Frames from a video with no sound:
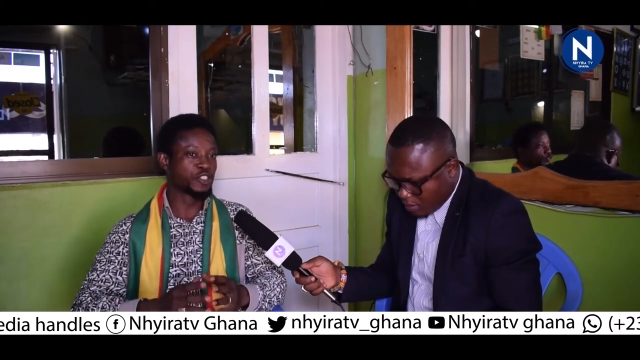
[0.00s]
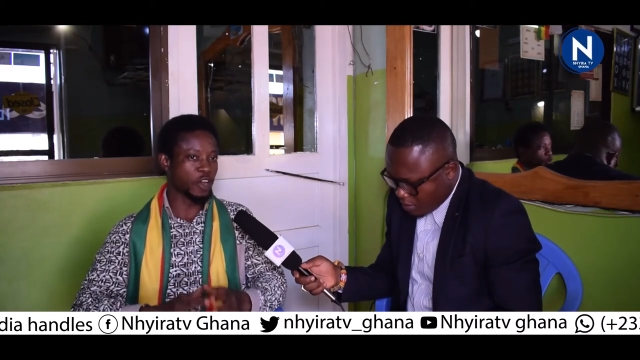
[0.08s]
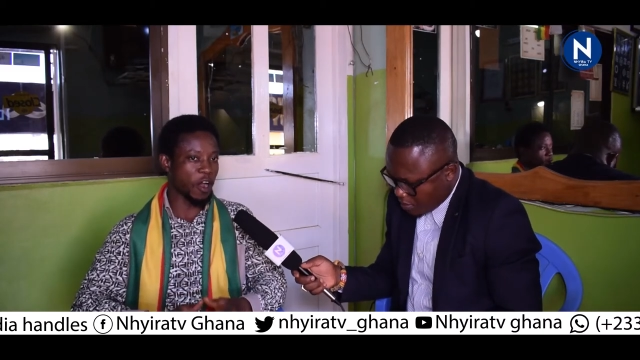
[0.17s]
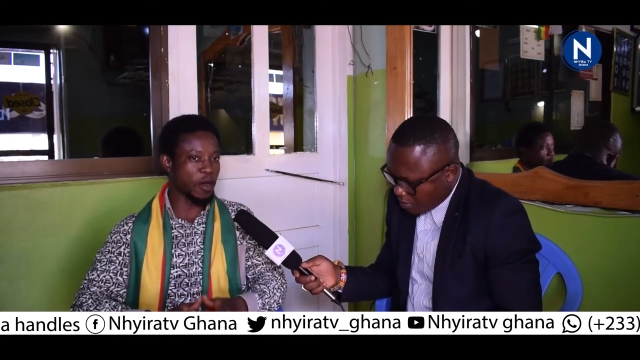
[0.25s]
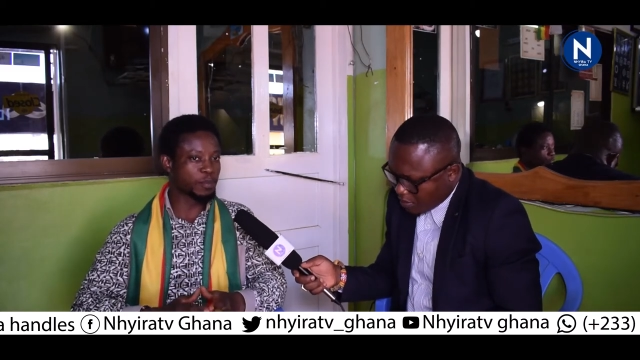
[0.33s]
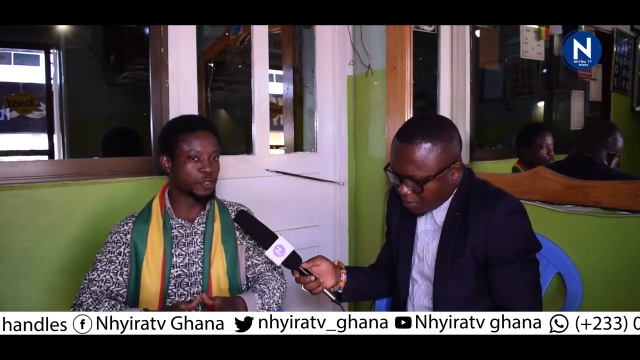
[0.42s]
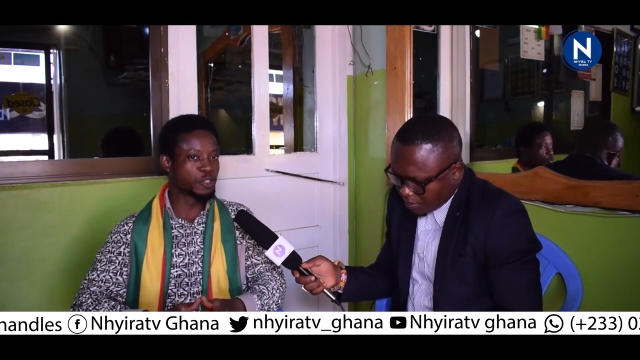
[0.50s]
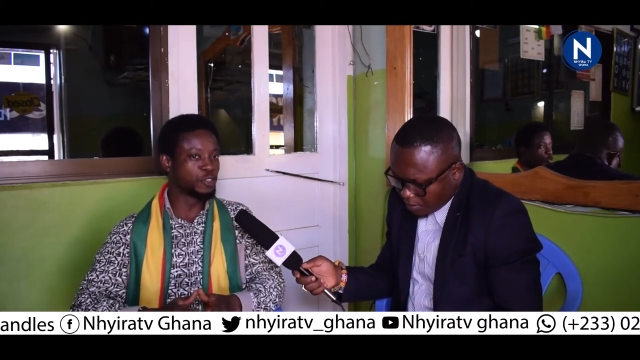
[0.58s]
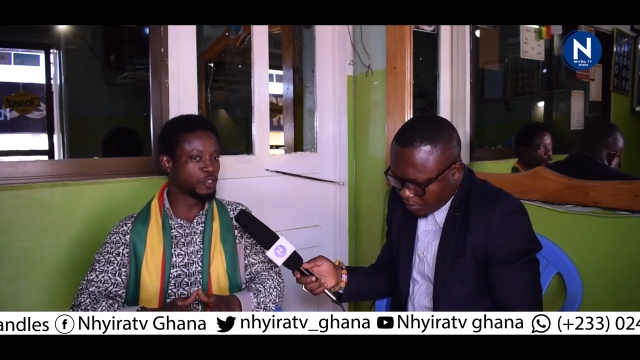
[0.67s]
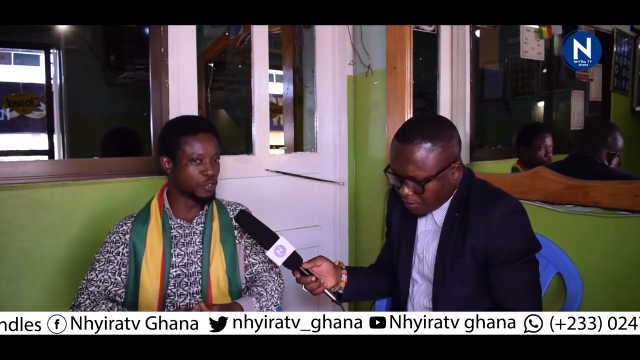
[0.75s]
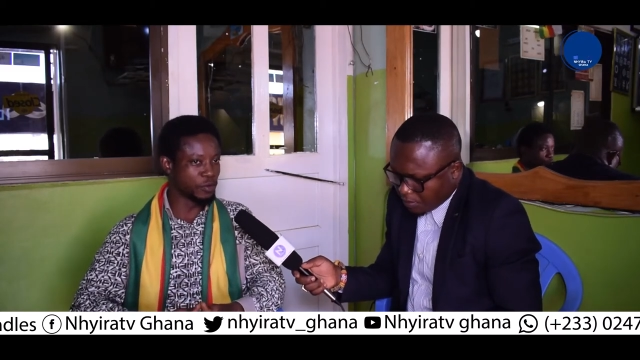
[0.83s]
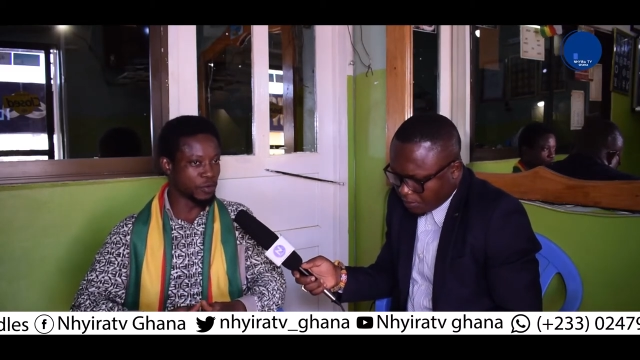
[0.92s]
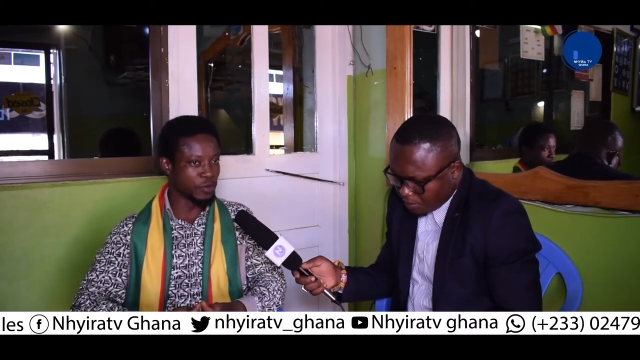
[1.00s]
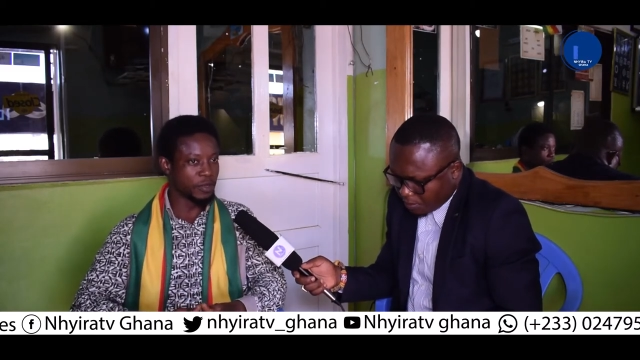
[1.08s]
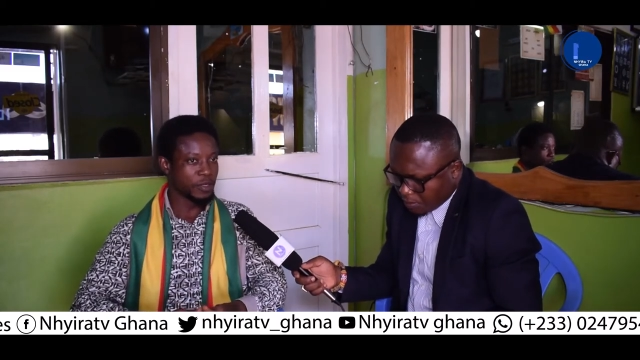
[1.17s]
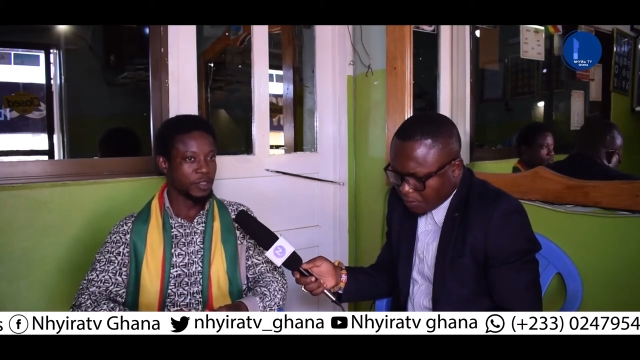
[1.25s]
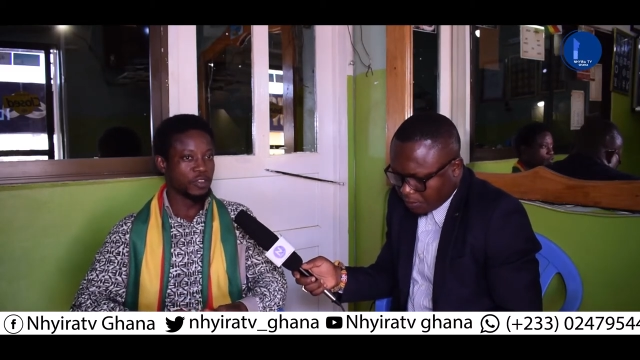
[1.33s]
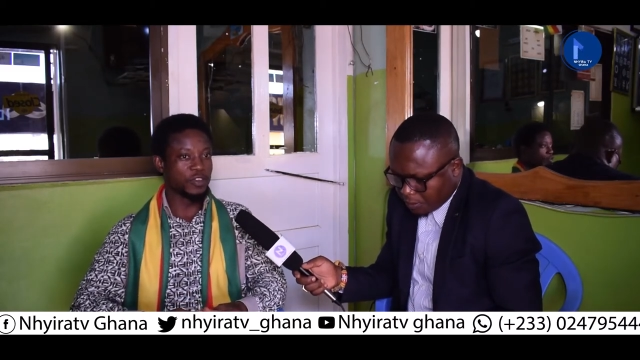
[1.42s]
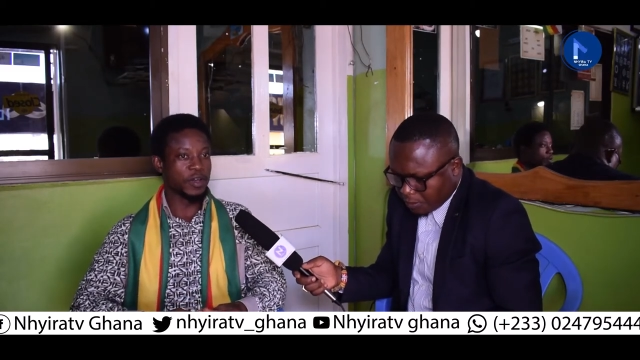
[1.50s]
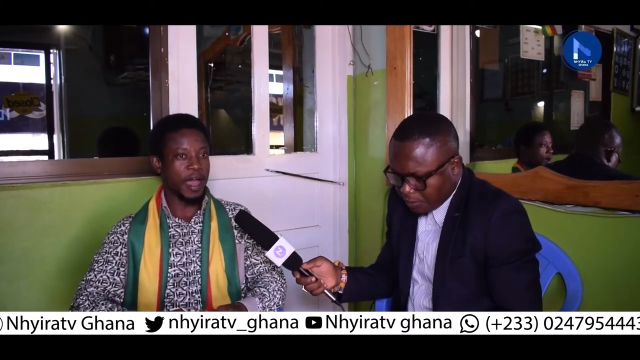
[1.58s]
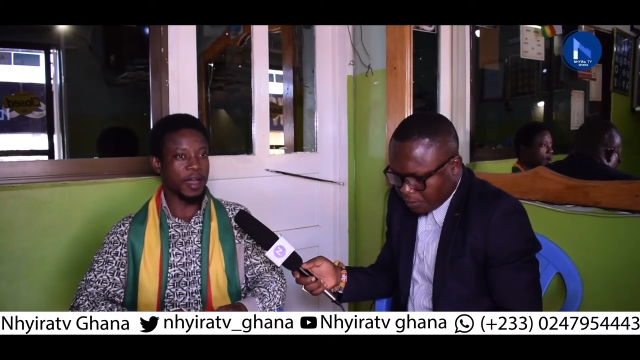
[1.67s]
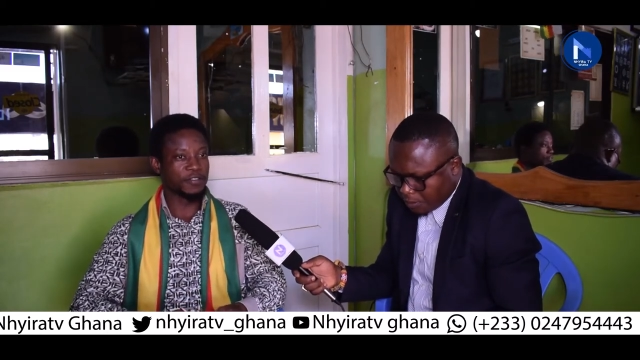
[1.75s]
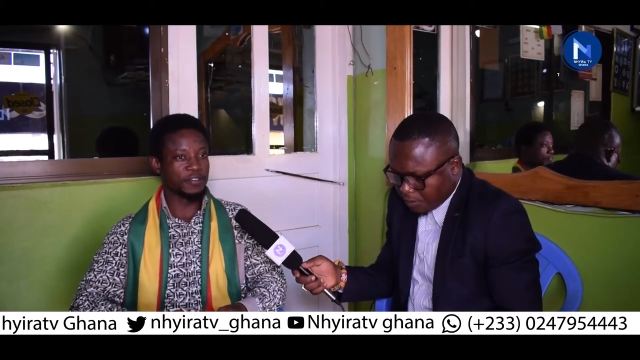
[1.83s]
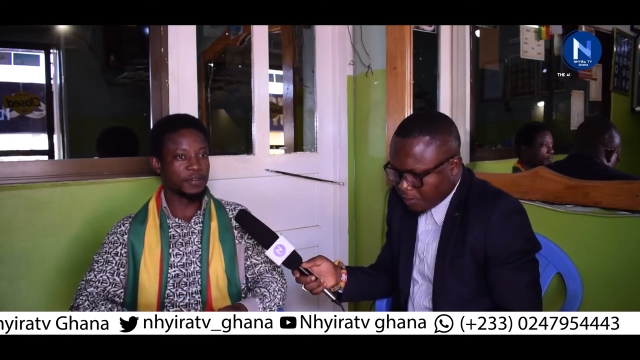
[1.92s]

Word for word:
Speaker 1: job to do, you have,